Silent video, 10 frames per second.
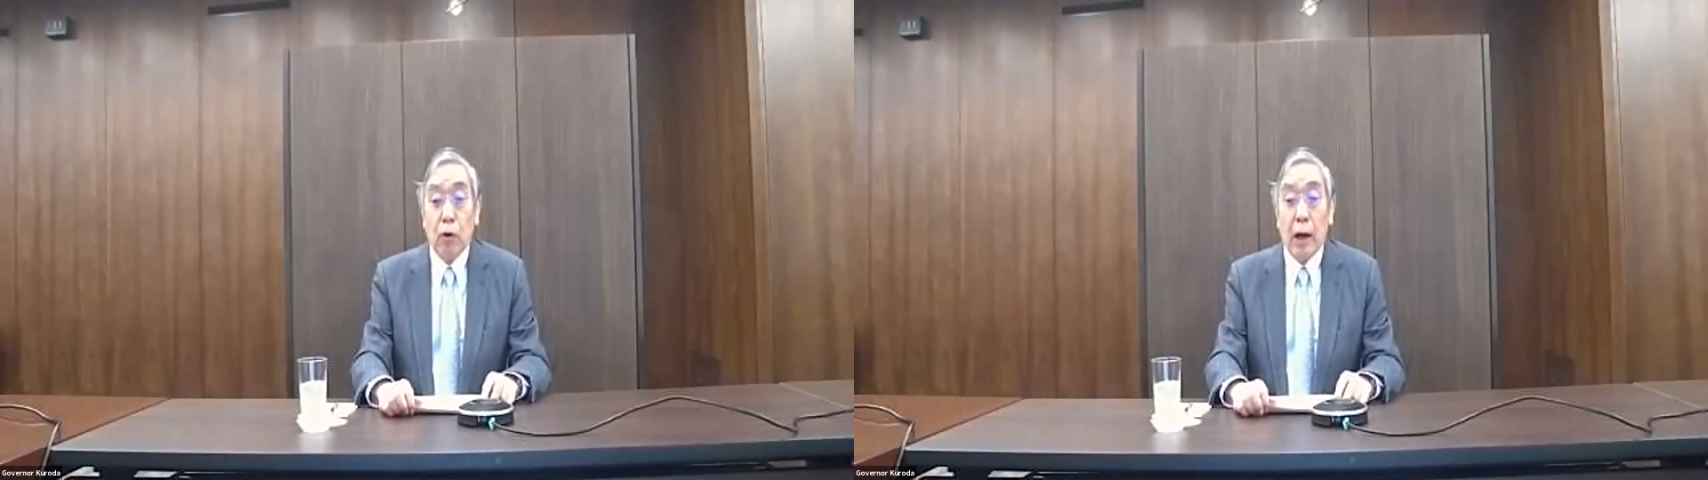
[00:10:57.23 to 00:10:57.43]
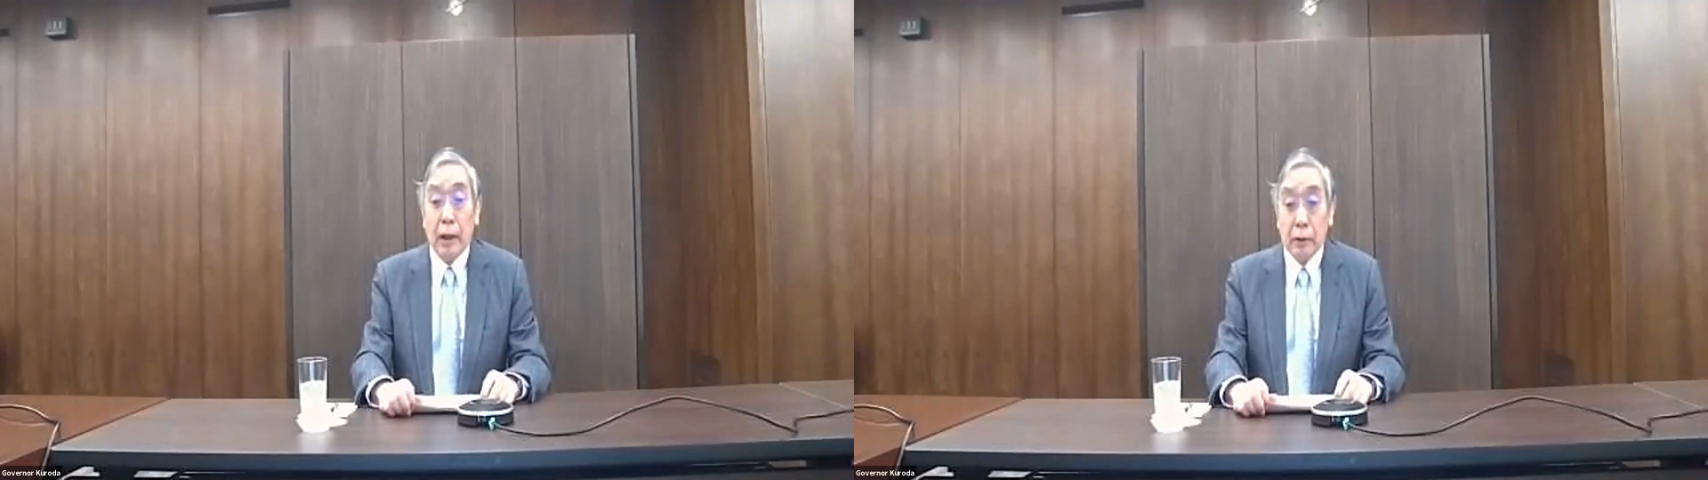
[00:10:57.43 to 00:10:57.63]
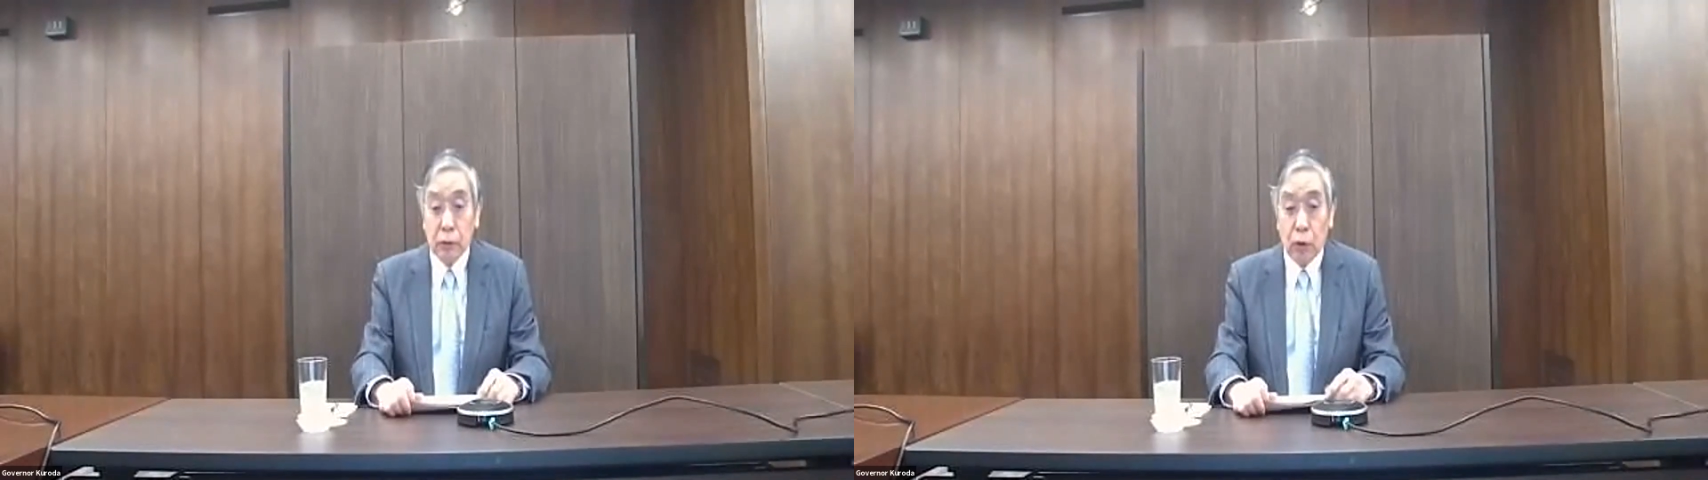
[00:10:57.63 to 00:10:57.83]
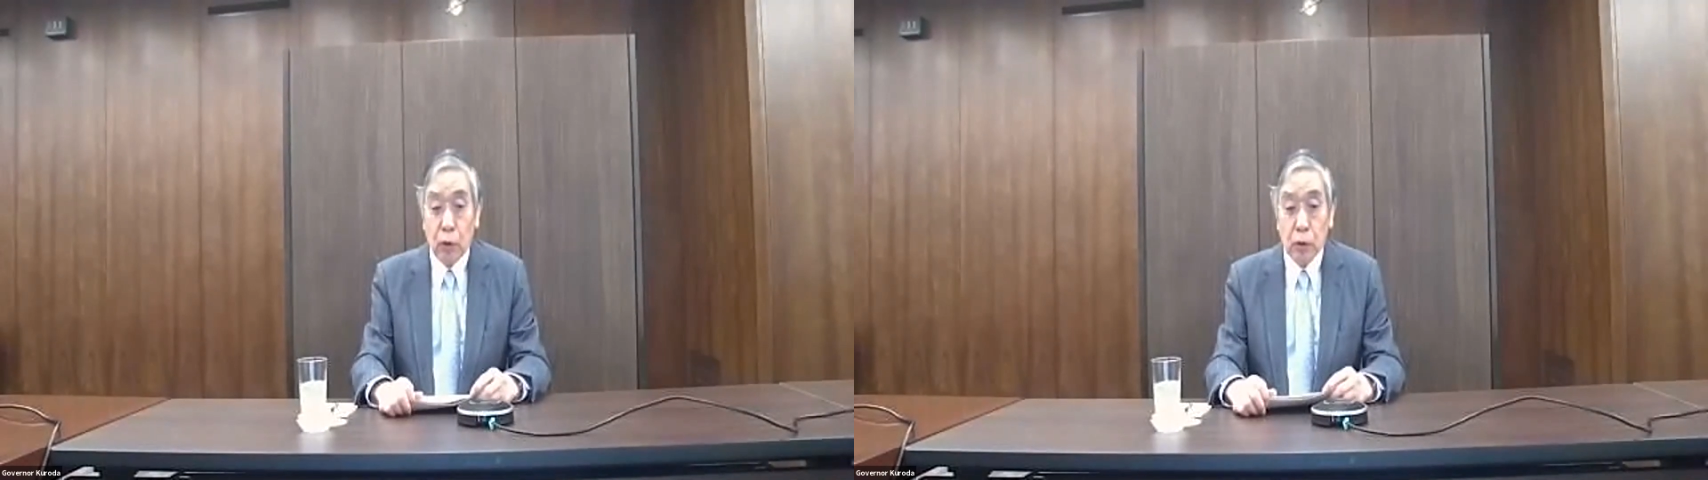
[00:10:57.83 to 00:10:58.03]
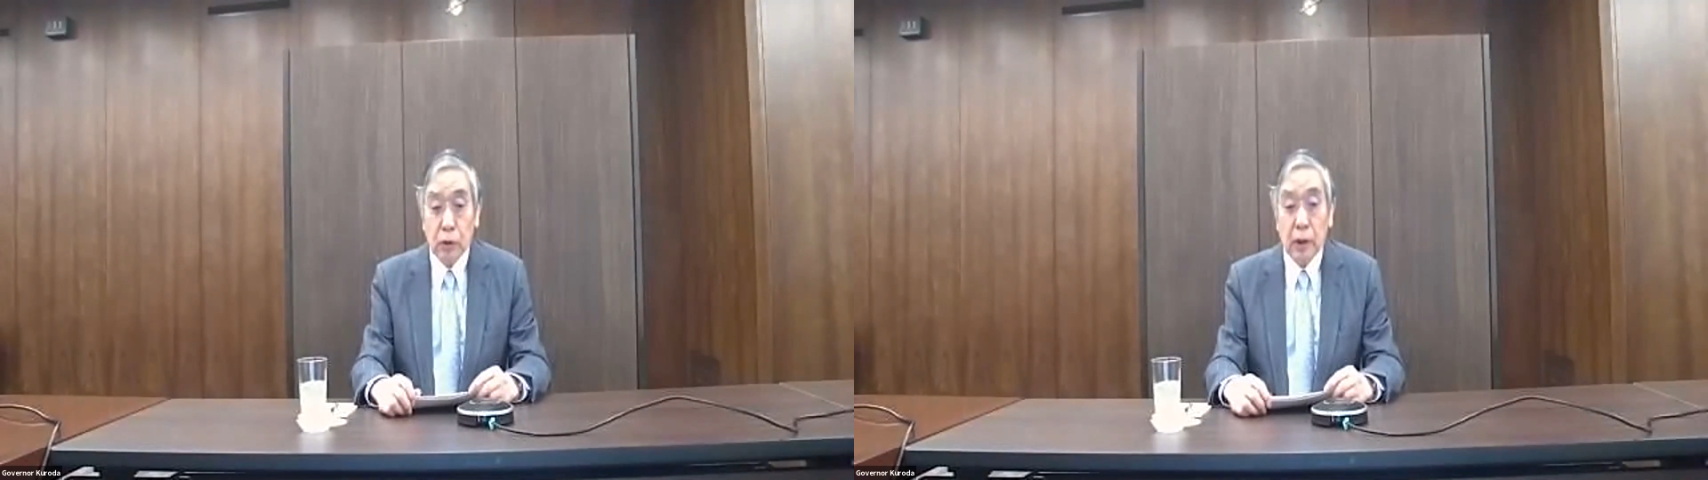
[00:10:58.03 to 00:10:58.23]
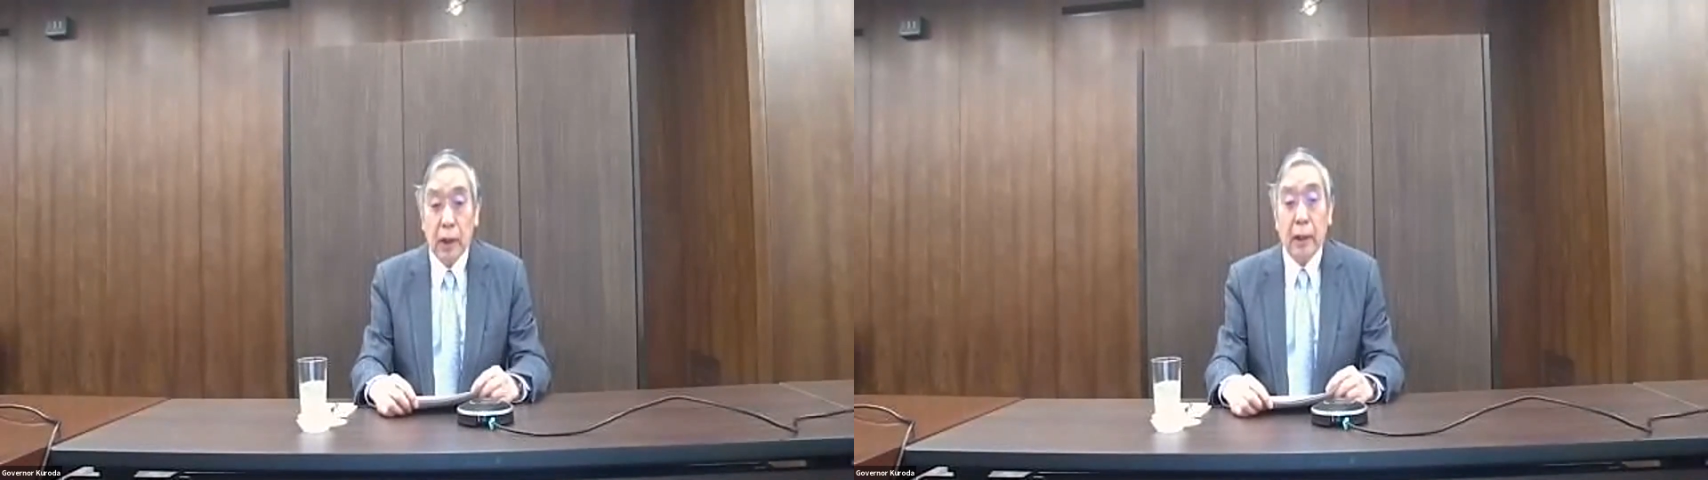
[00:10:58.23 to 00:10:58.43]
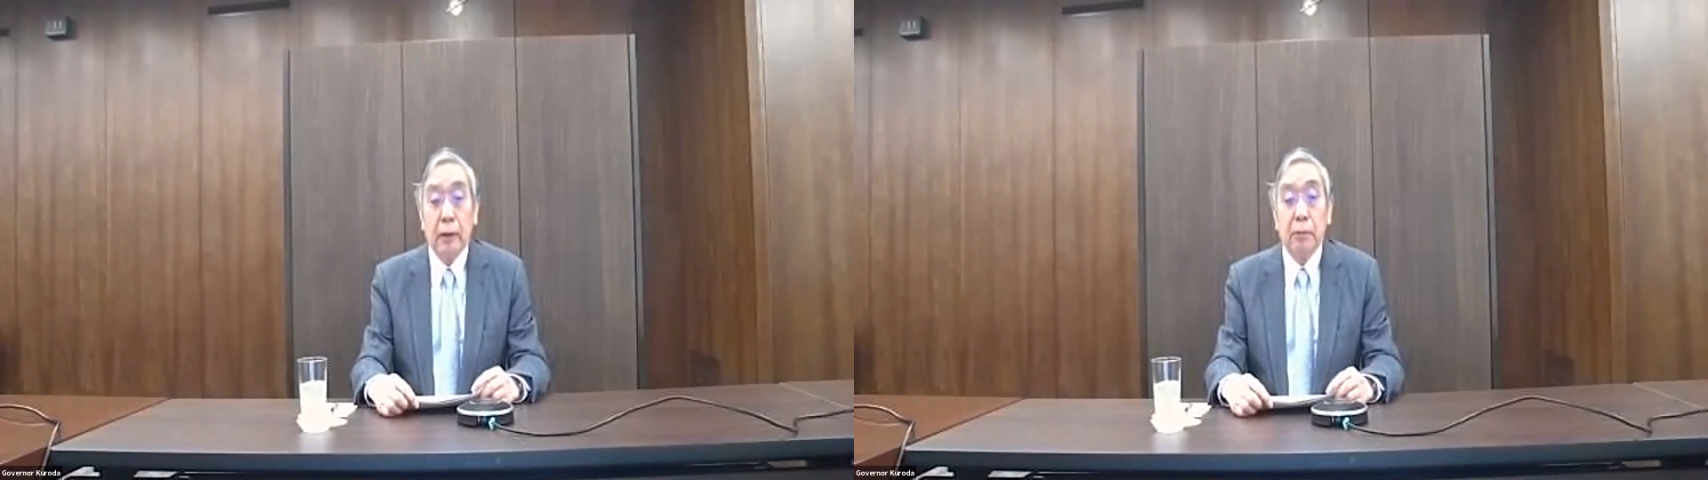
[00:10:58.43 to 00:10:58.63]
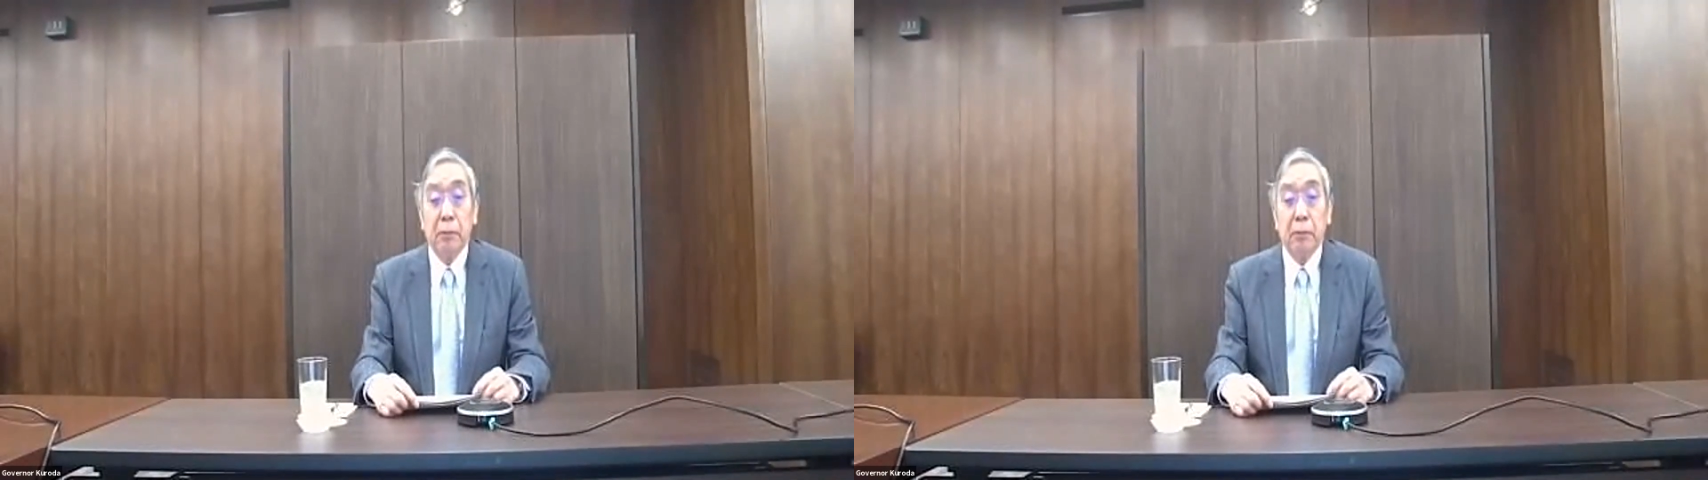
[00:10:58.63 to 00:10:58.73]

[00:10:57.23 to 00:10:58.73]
households and